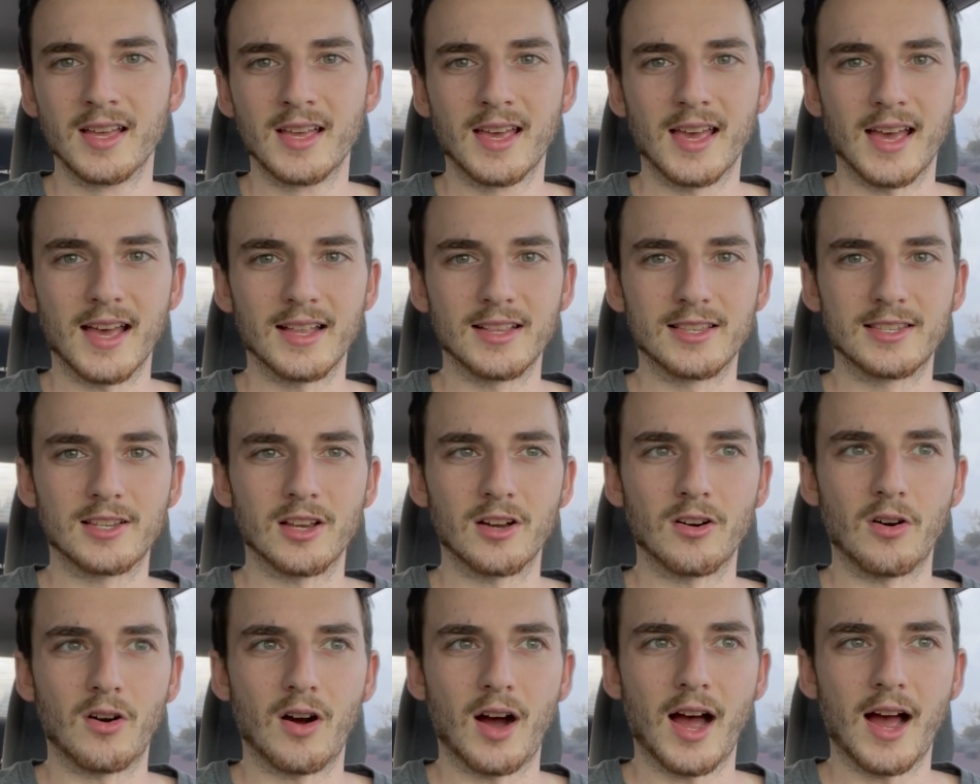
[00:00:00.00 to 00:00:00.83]
And
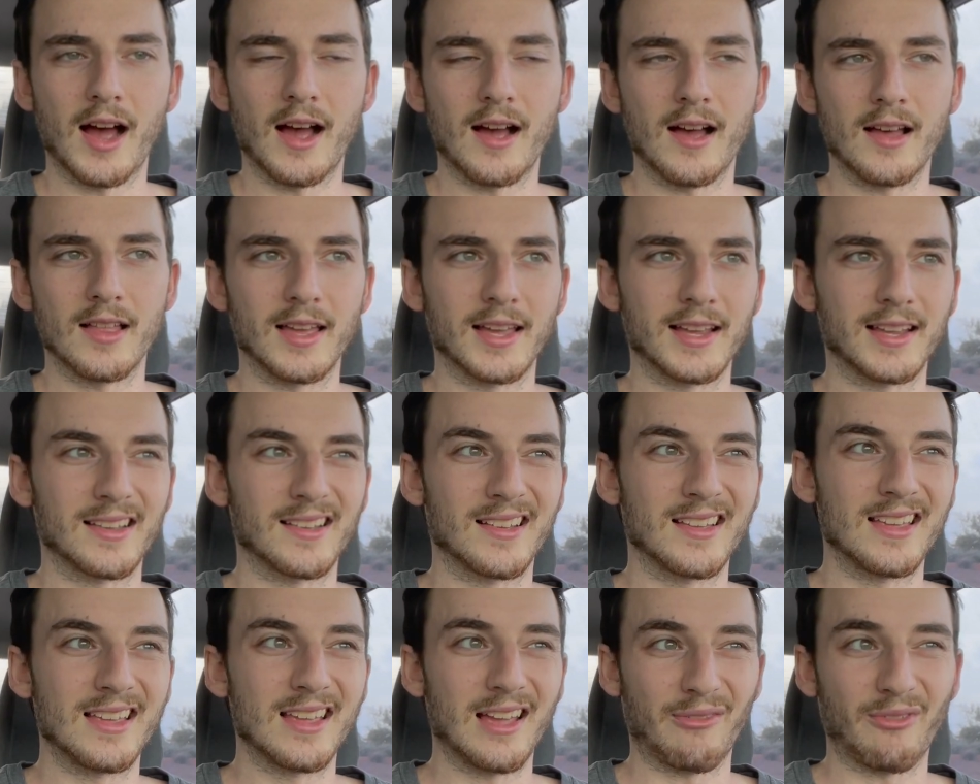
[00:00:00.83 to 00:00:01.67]
so like
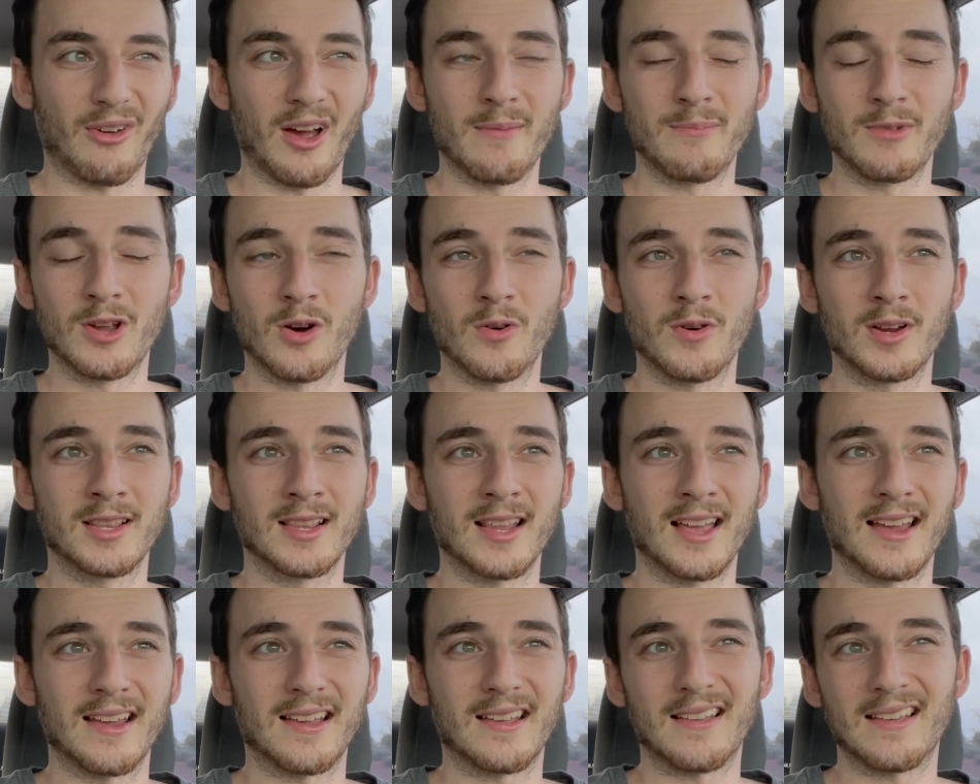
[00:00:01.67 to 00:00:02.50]
if I'm going
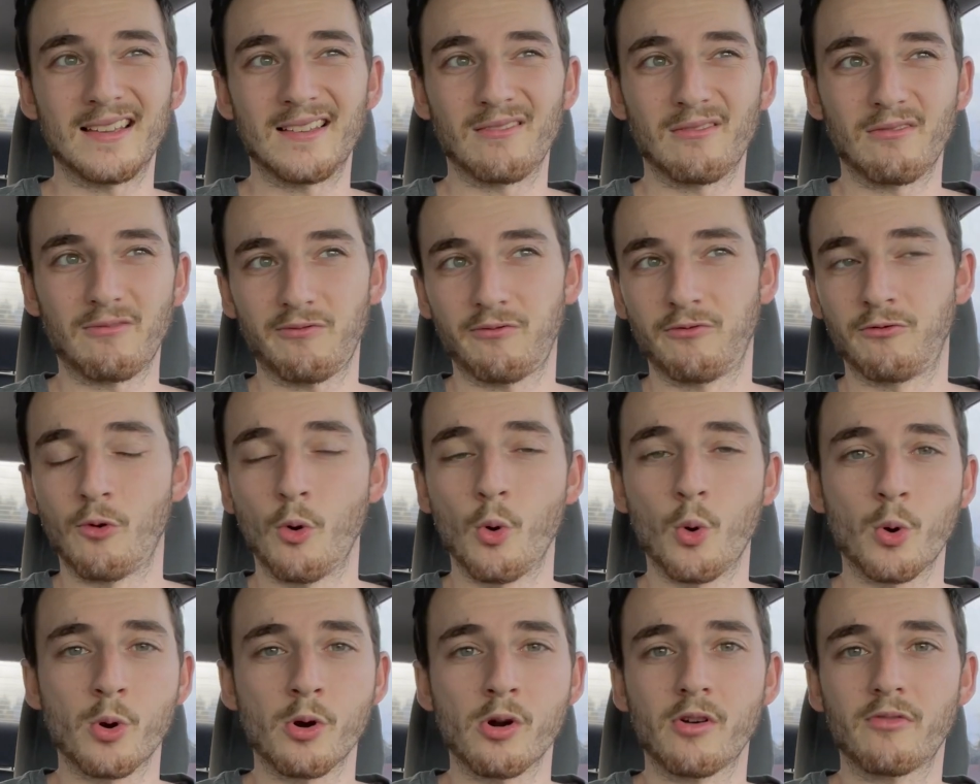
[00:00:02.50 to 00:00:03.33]
like
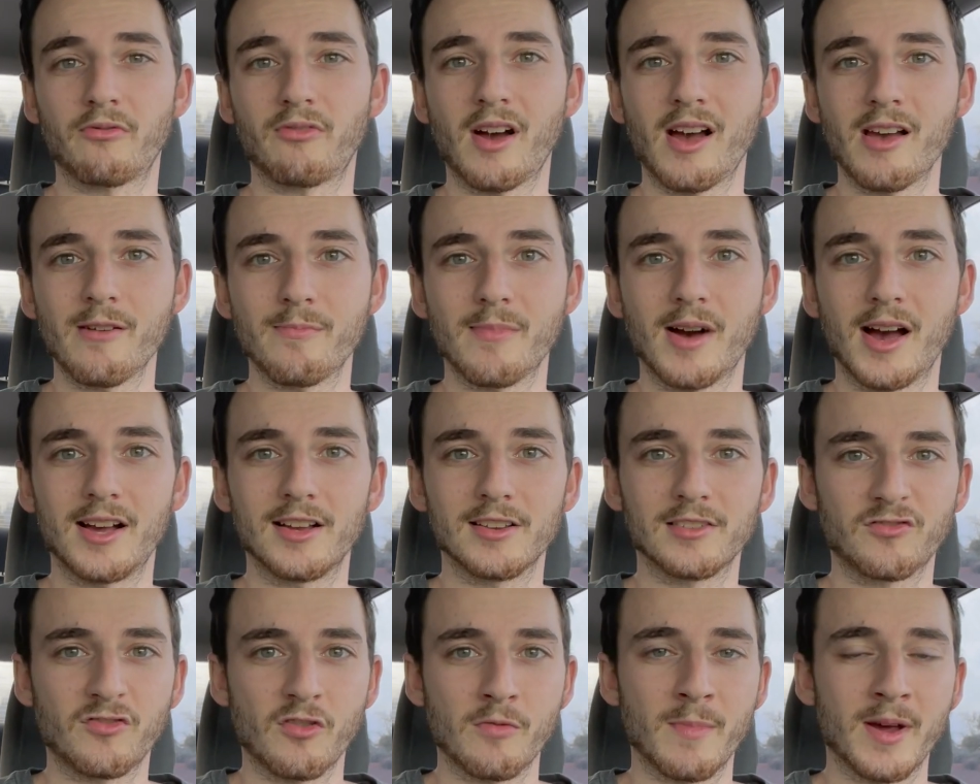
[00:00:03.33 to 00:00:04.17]
4 or 5 miles
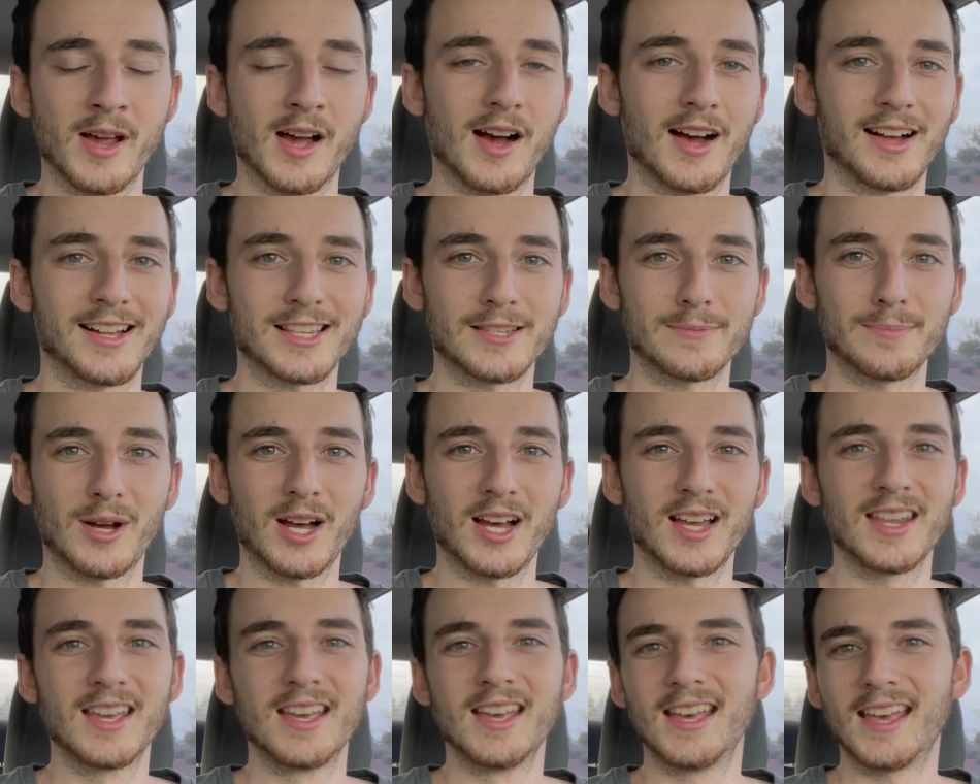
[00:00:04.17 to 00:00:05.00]
from my
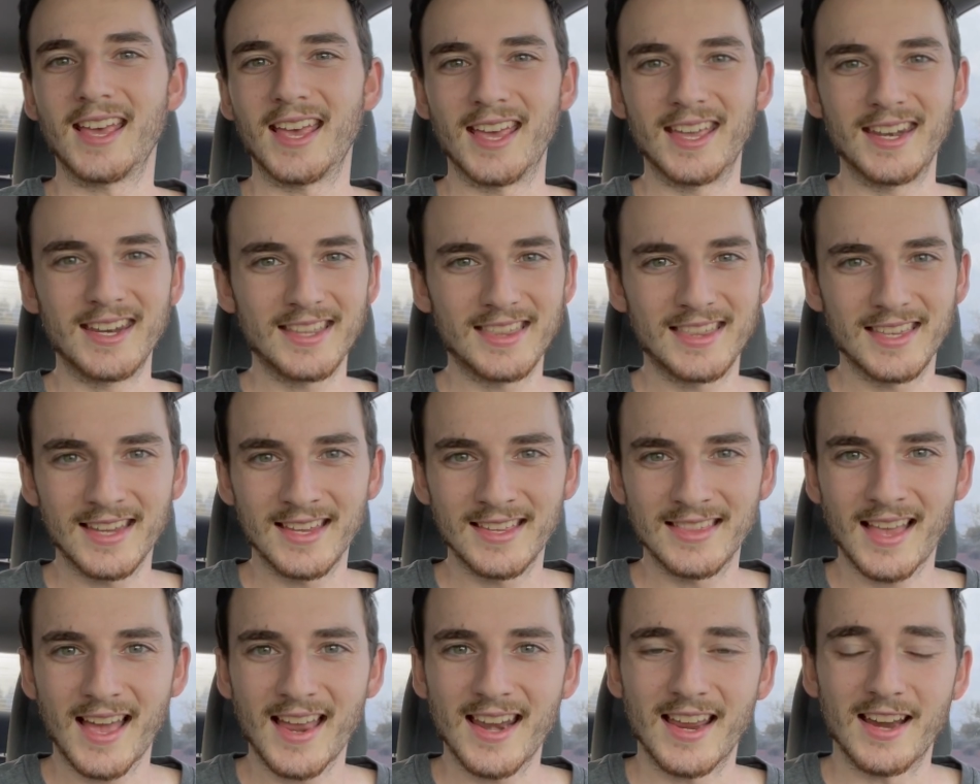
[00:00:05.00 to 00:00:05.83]
hotspot, anything in
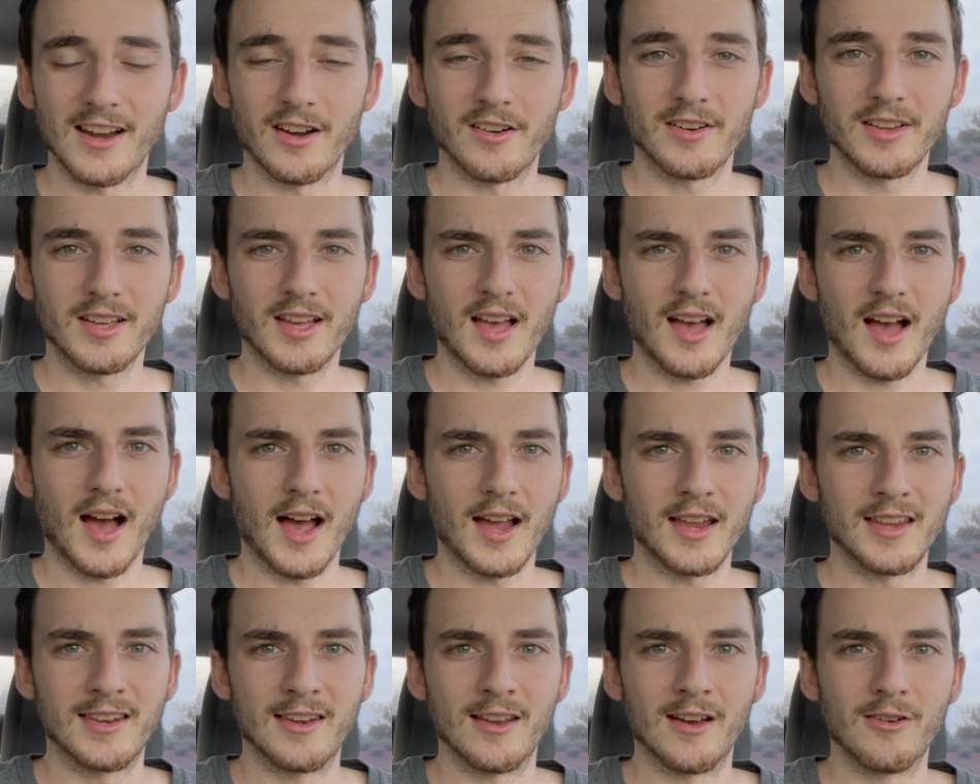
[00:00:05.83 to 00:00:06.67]
that area, I
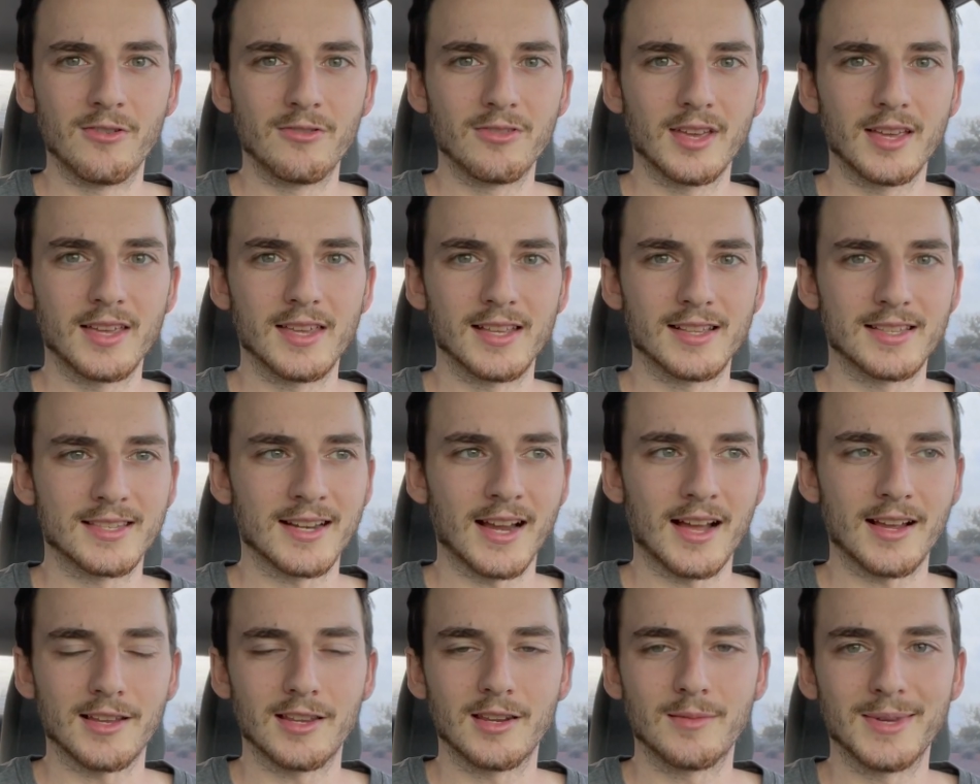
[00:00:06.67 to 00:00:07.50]
know that it's
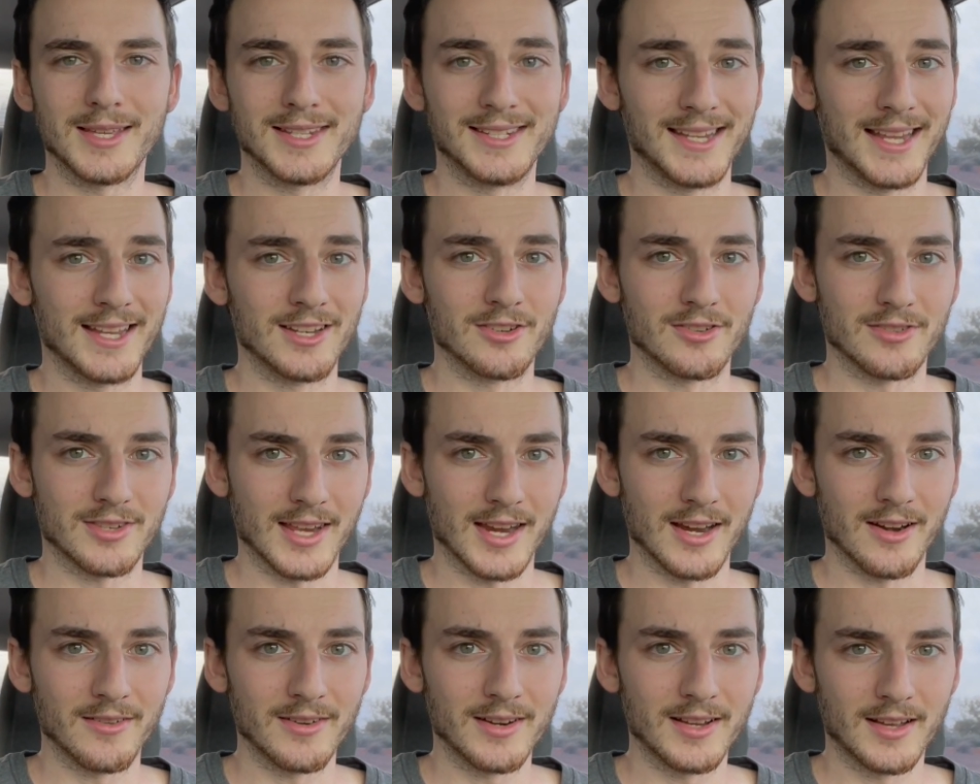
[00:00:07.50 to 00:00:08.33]
not going to be a dangerous
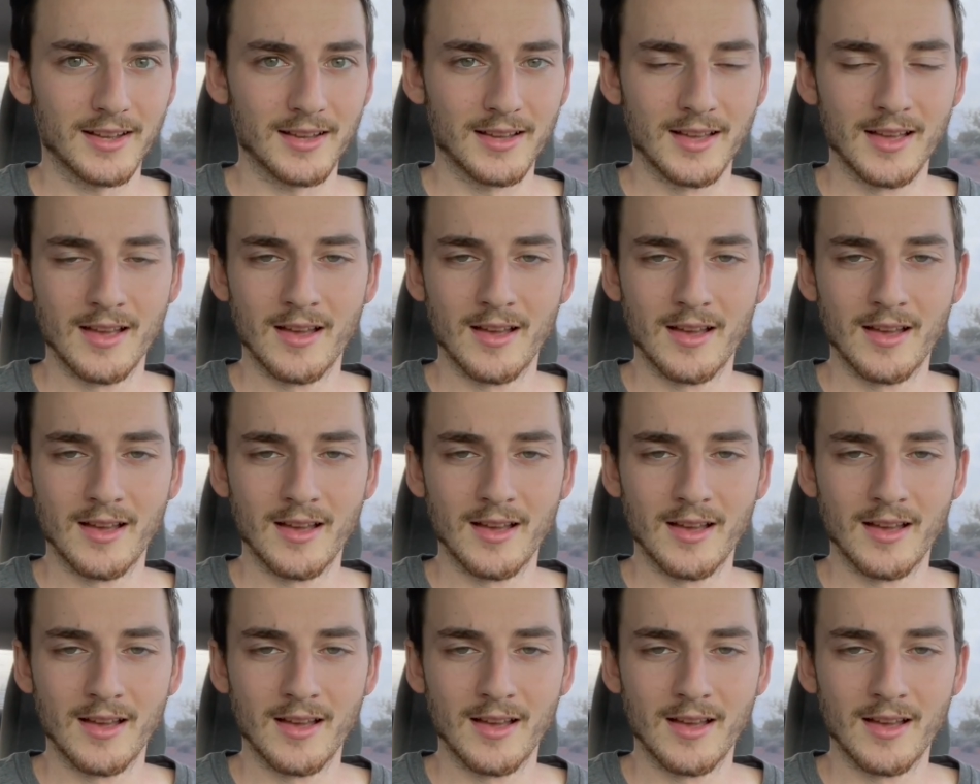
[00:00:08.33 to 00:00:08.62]
area.